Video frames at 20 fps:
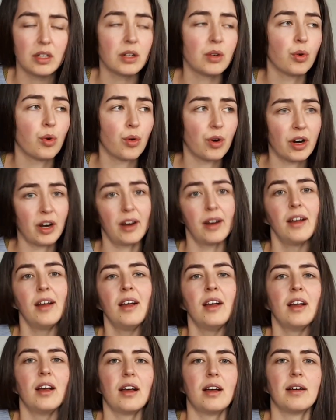or
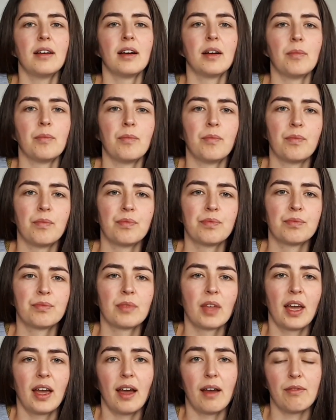
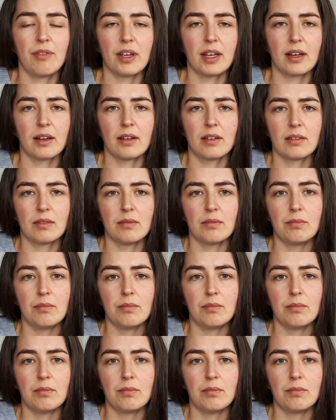having